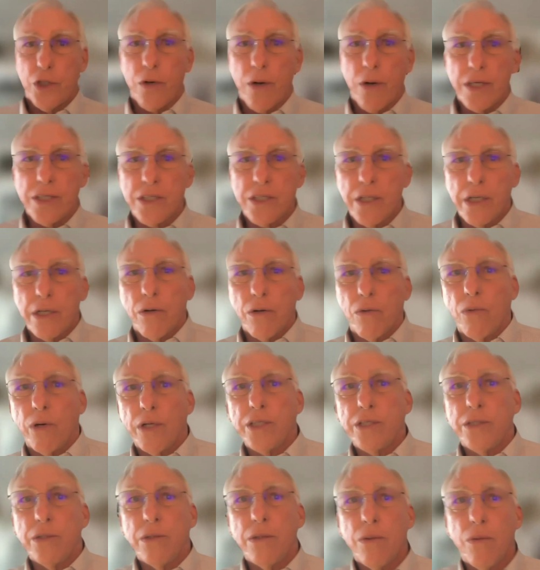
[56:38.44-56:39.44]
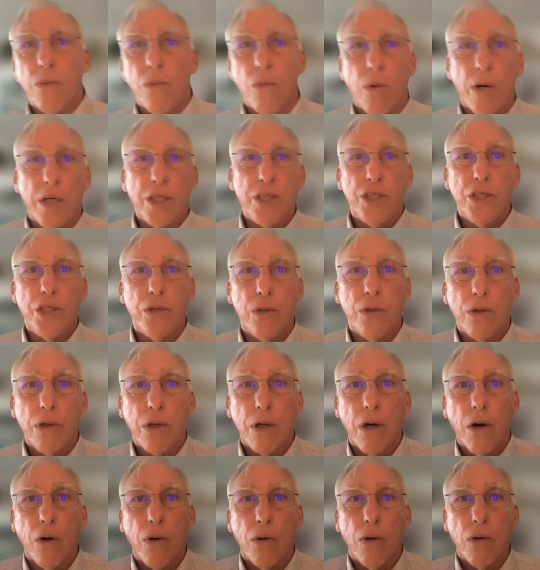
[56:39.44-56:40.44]
trusting what
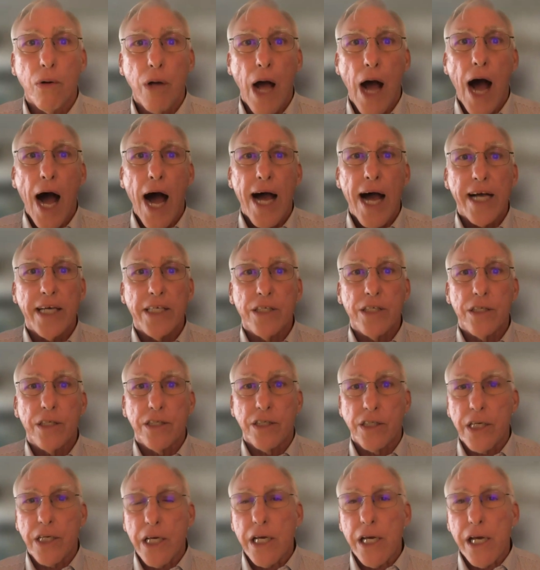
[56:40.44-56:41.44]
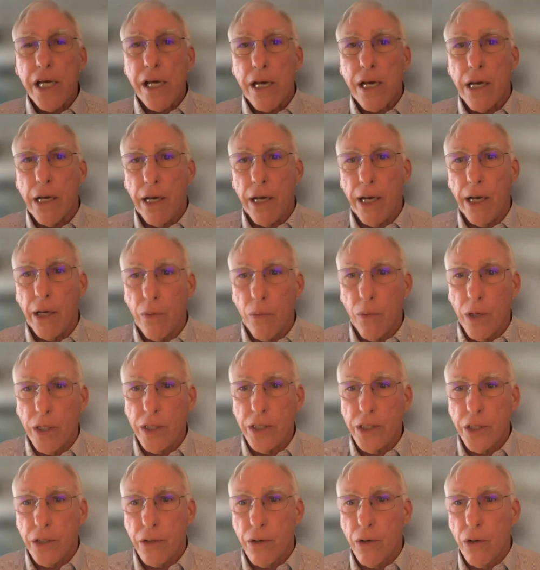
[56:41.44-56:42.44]
your own eyes see and
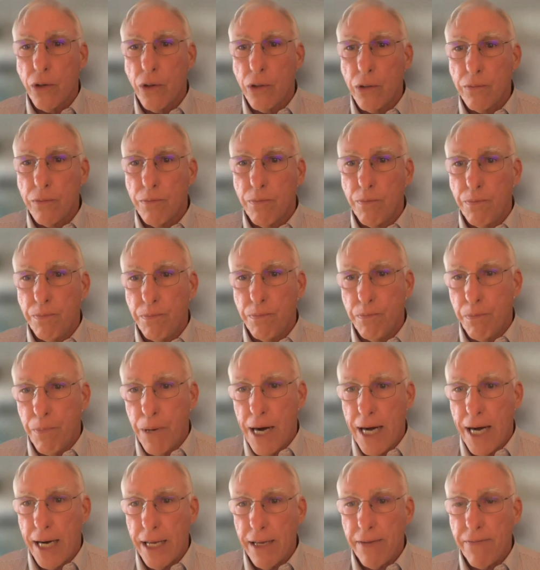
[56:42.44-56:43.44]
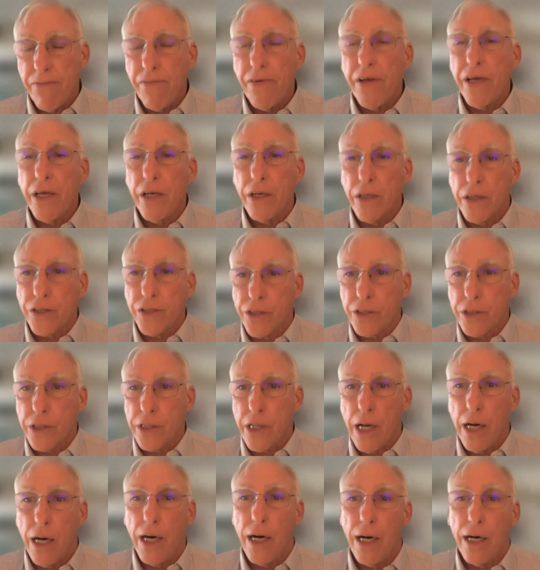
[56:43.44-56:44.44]
what your own body feels,
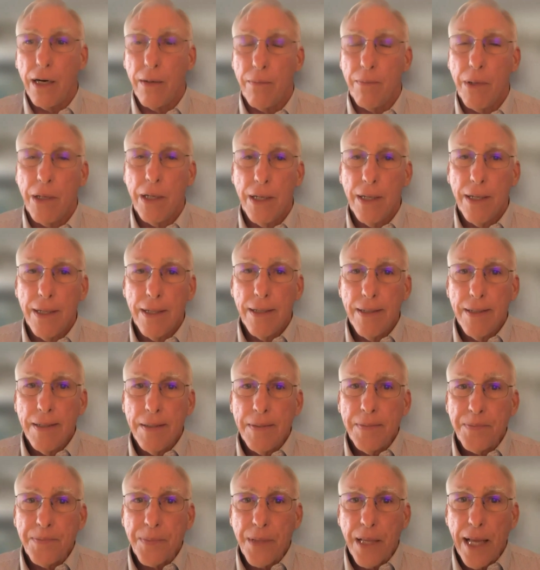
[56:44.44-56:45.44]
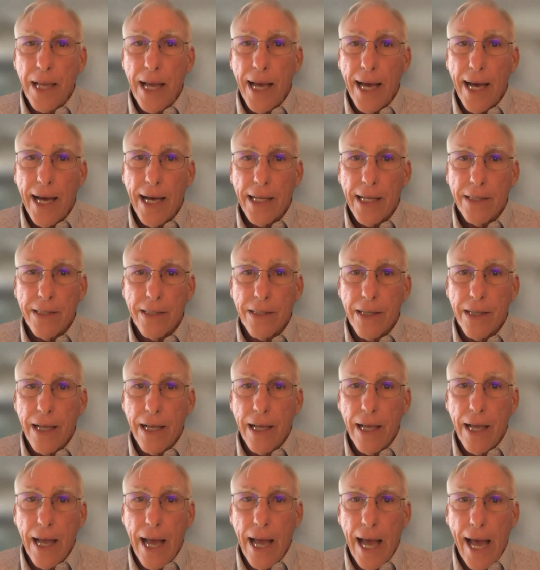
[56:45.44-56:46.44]
and
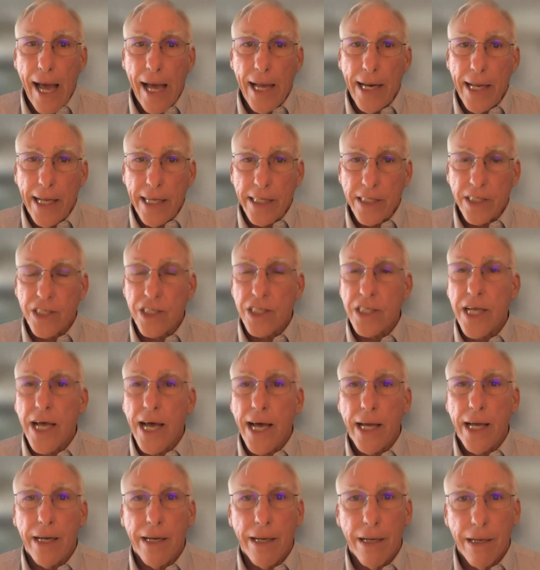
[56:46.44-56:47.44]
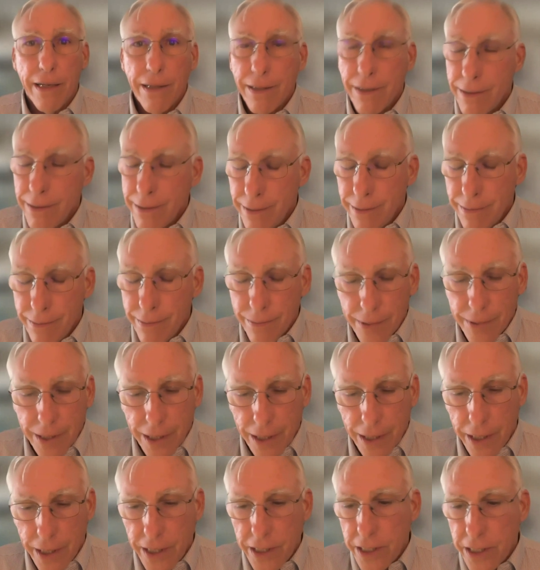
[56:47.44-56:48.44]
instead
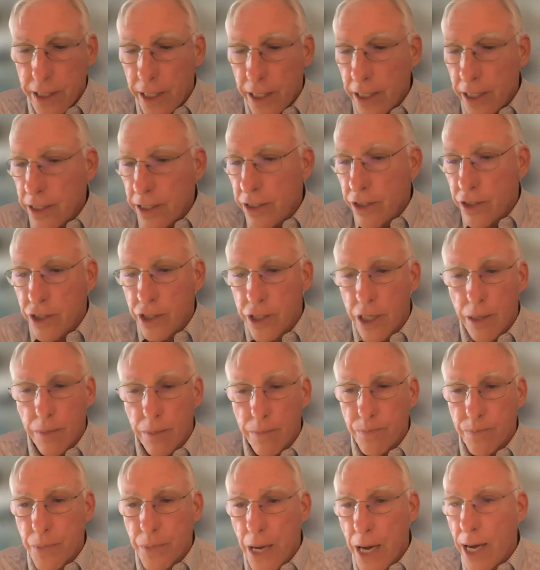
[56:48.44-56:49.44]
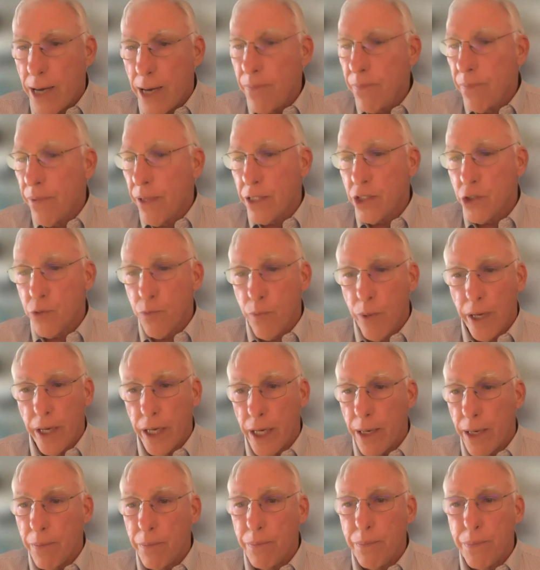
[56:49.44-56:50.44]
listening to some hype that's made
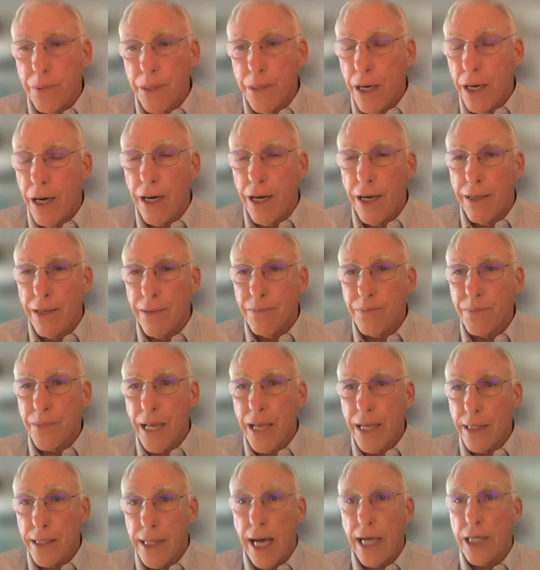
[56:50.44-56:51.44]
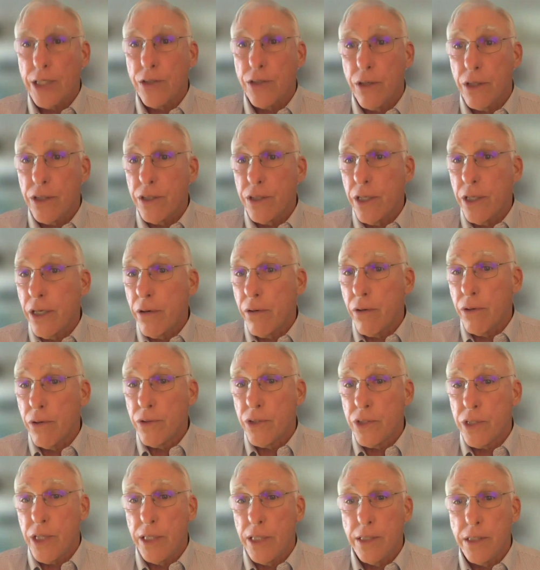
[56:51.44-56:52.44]
up, and not trusting your own
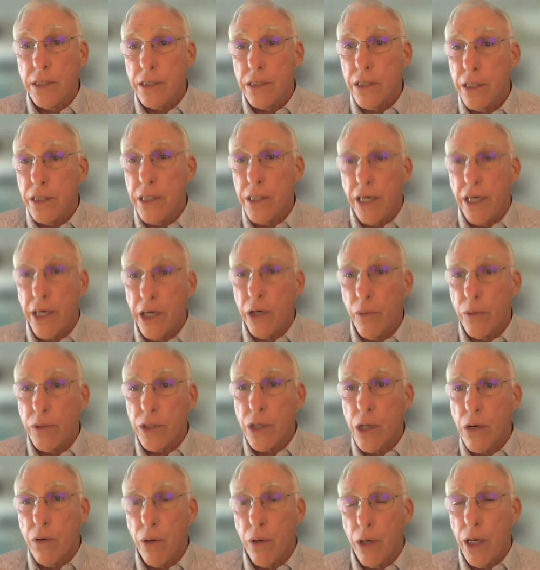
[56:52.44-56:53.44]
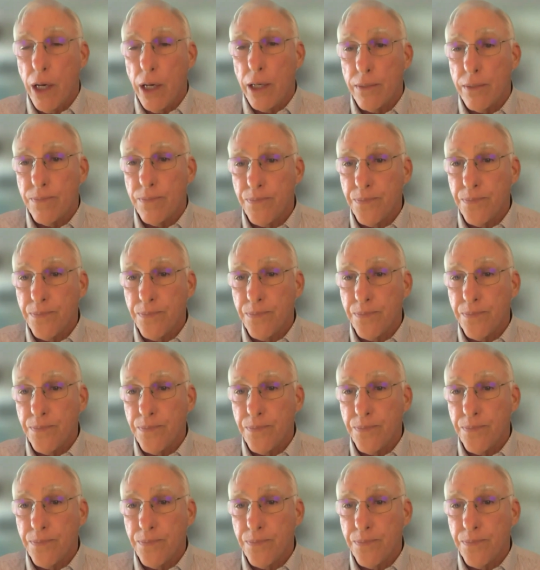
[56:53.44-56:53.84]
senses to tell you what's going on.